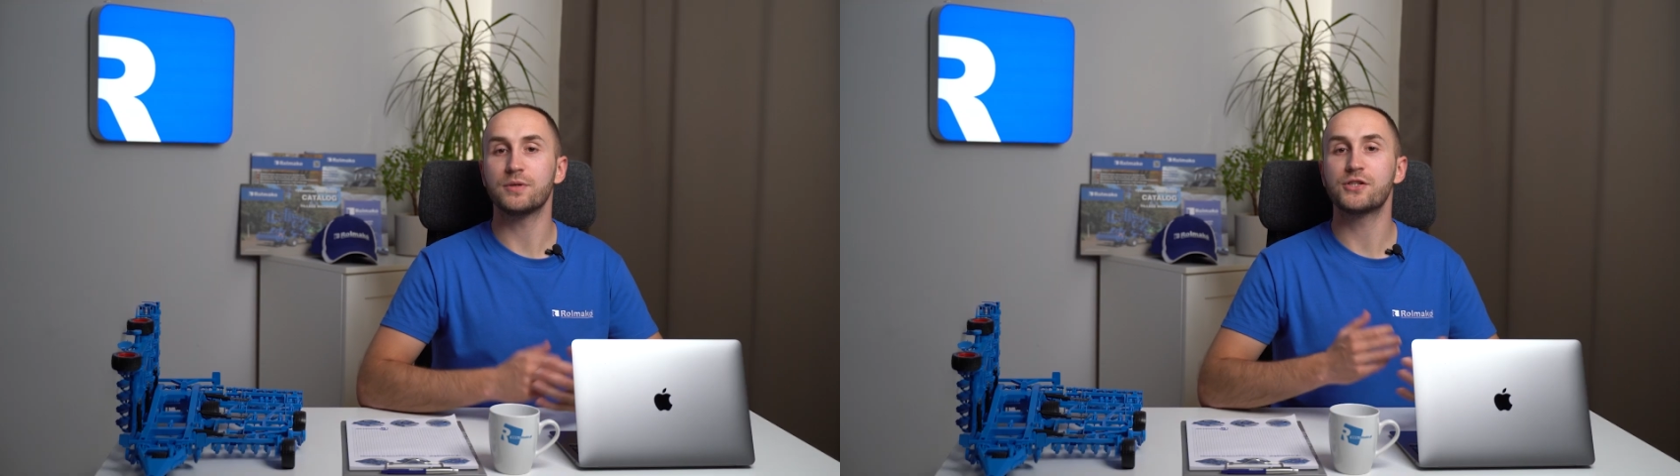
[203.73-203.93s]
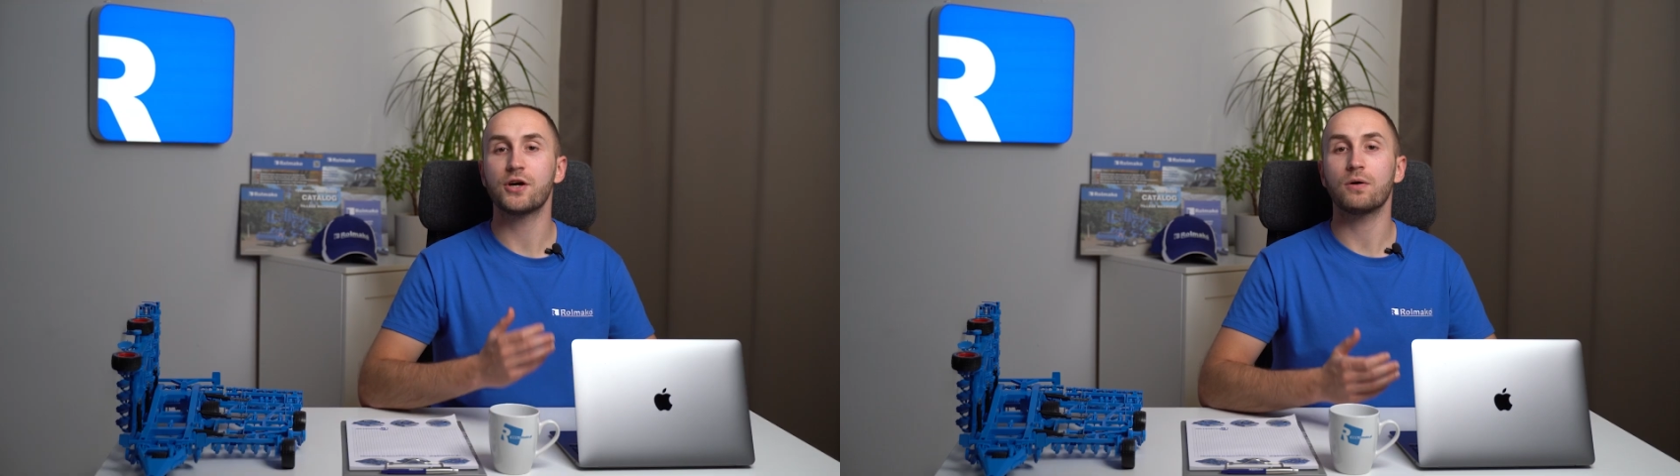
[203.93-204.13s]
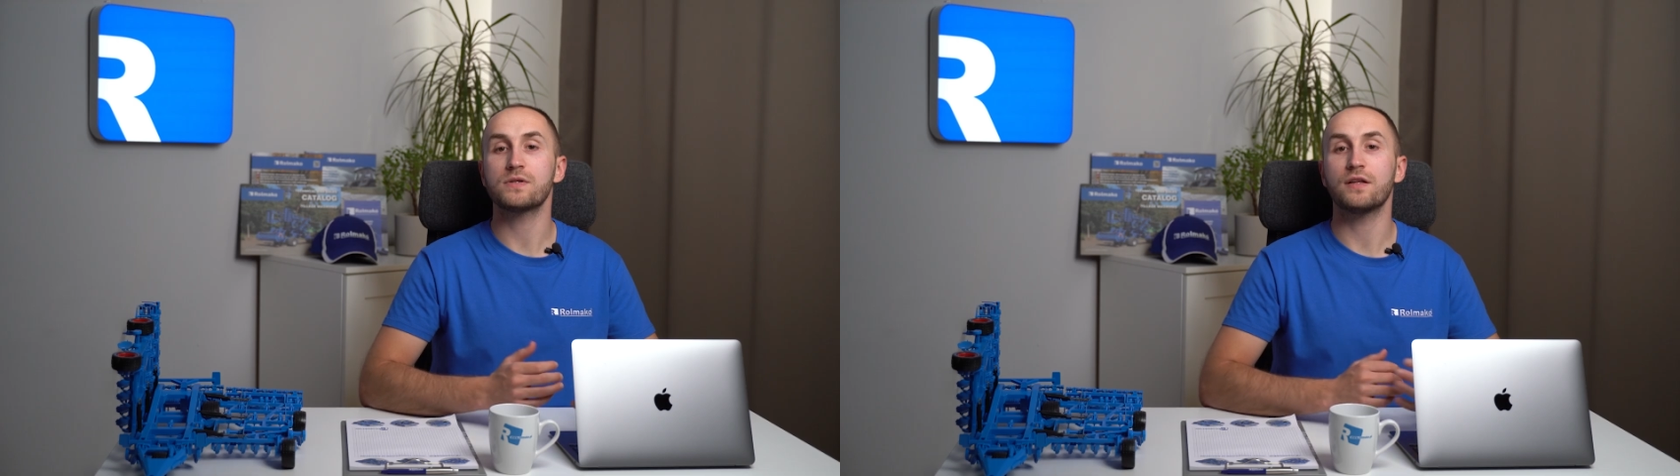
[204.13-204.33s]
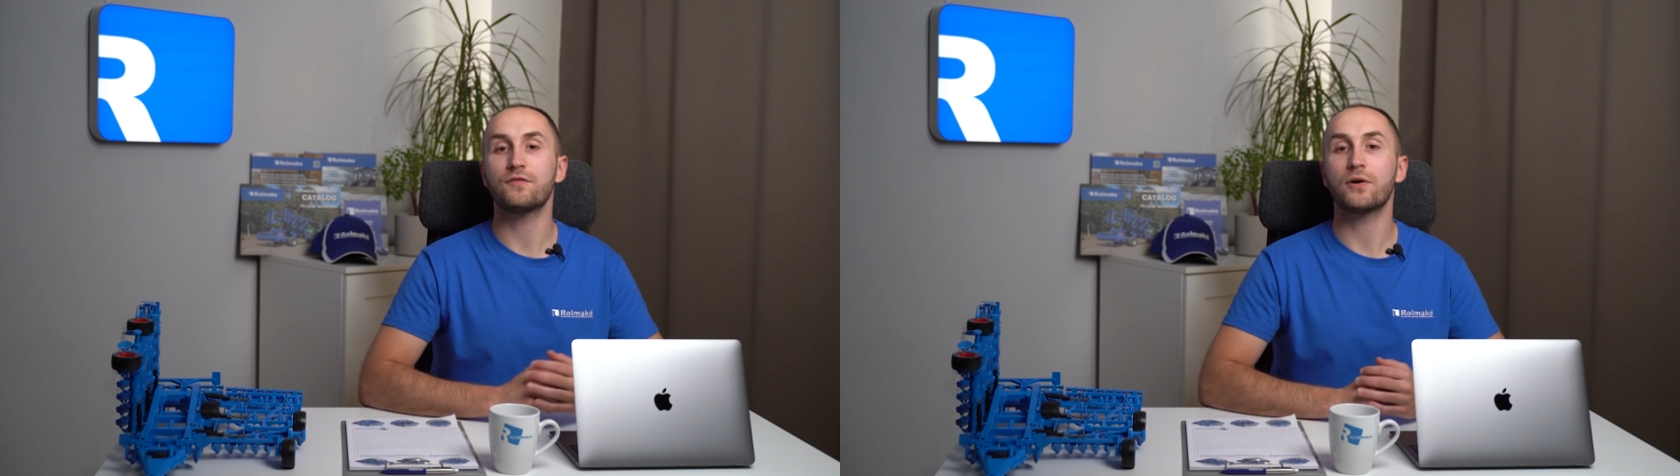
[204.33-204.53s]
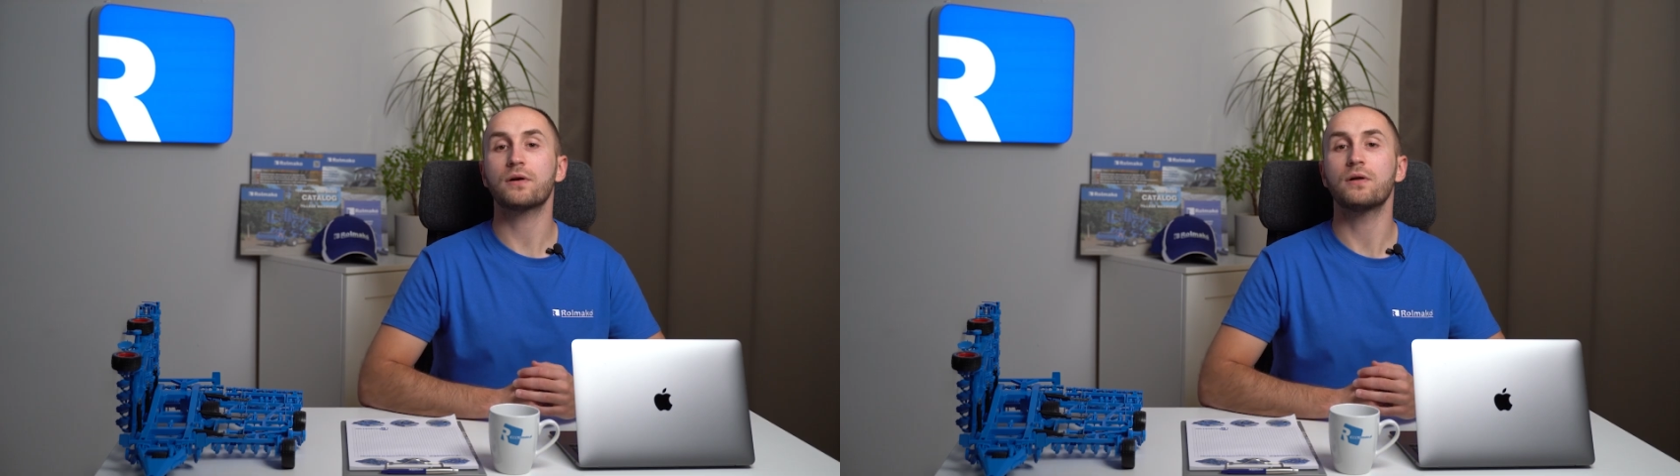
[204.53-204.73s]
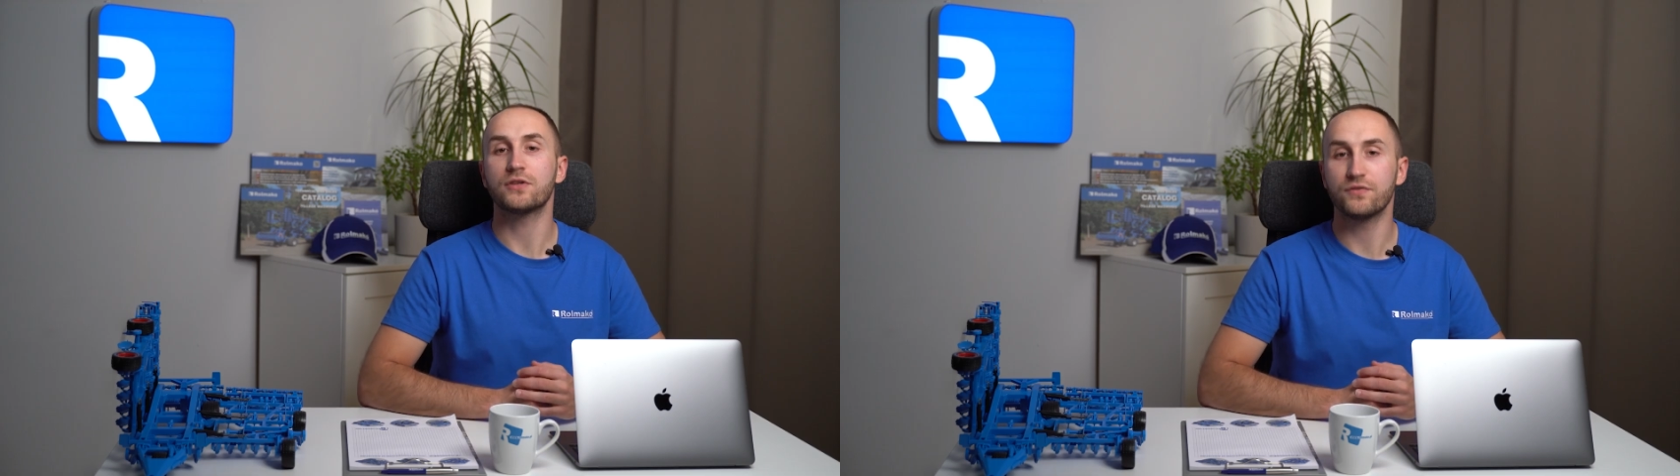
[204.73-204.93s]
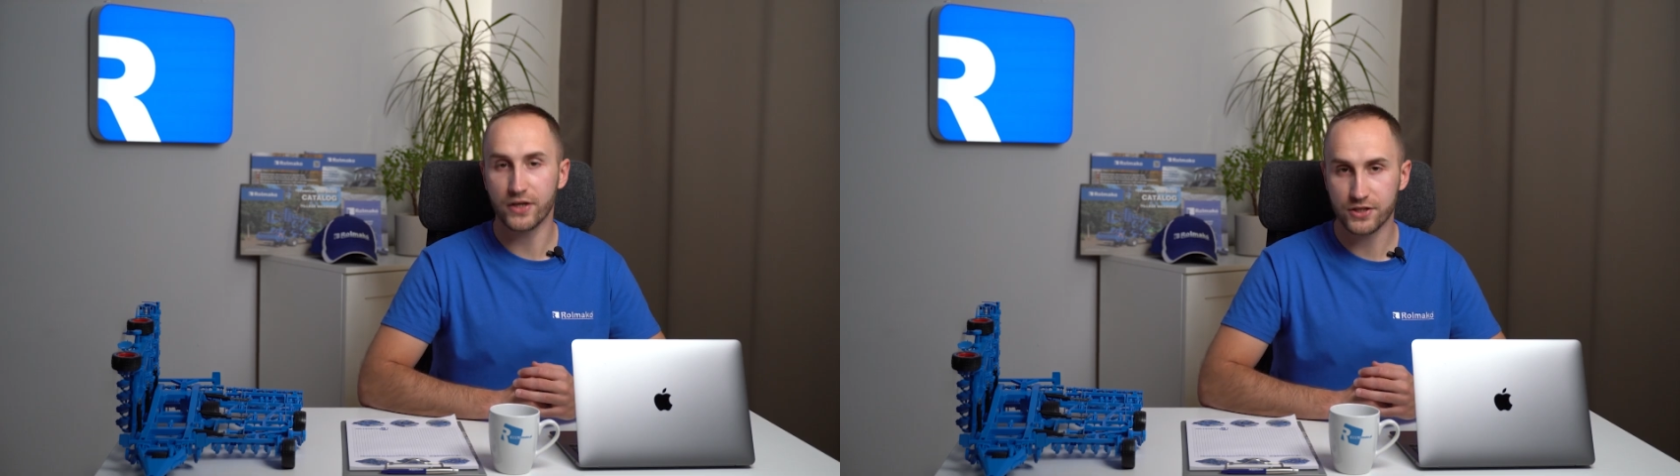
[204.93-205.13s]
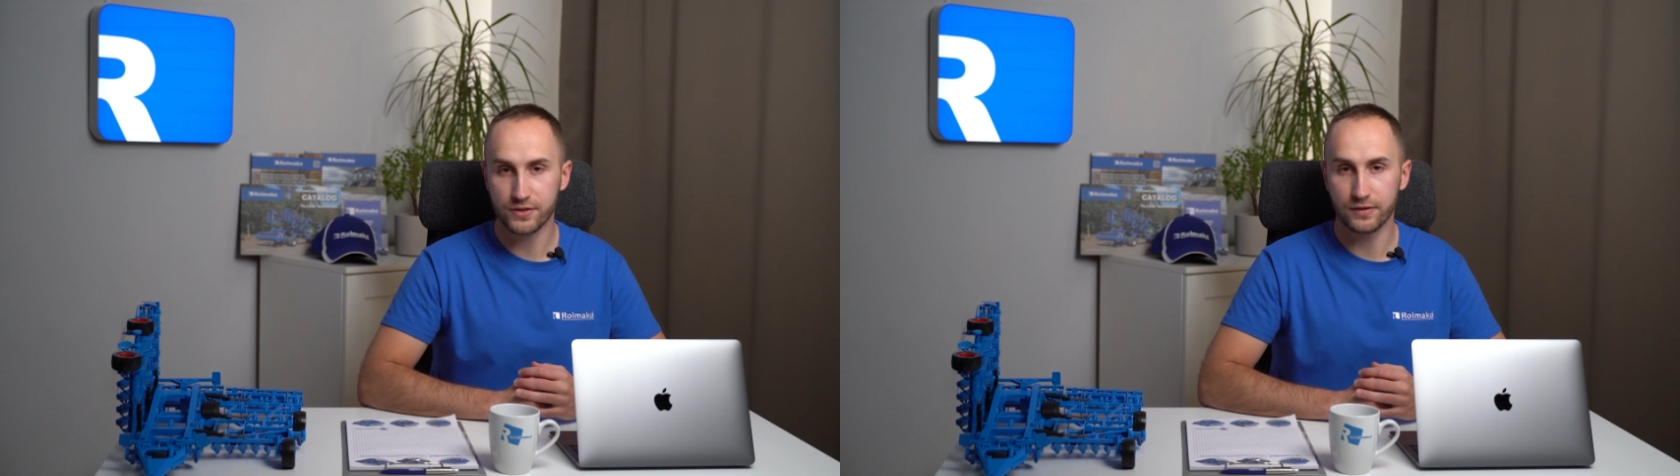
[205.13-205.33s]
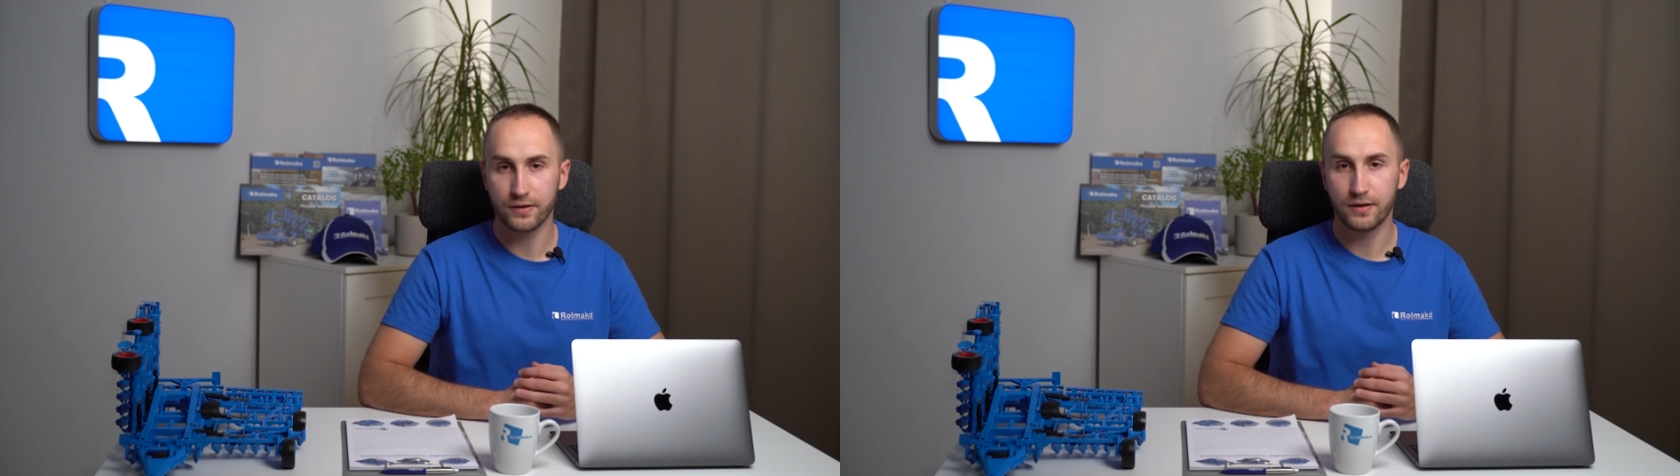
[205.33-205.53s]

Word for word: be chosen for cultivation.